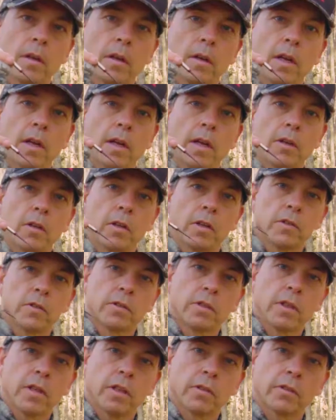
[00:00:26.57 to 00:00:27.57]
And you can
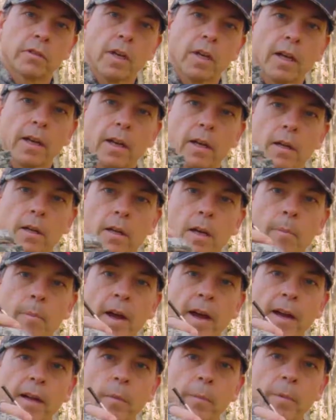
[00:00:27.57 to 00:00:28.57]
see it's got a
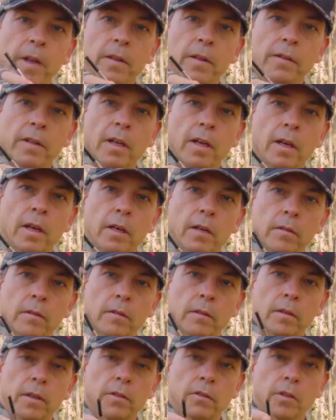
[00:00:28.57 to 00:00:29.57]
backup antenna.
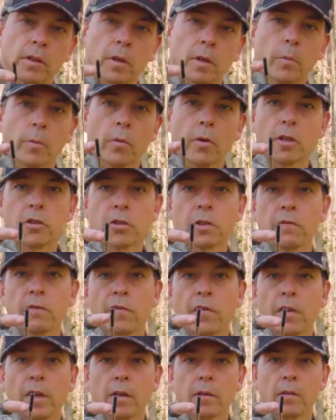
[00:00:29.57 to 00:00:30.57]
It's a compression
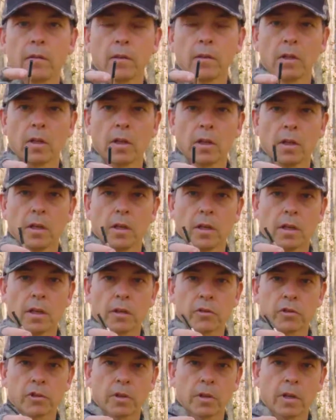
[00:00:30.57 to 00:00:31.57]
fit,
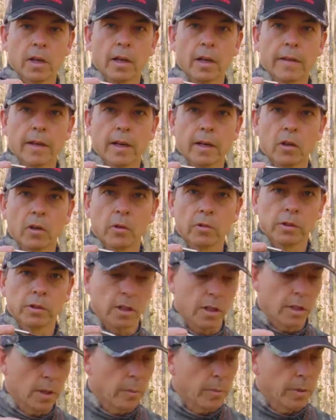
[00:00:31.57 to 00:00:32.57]
and I'll show you how that goes
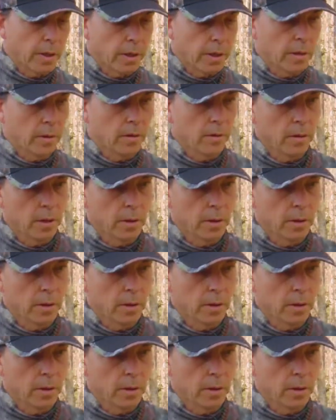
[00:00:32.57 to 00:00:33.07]
in a minute.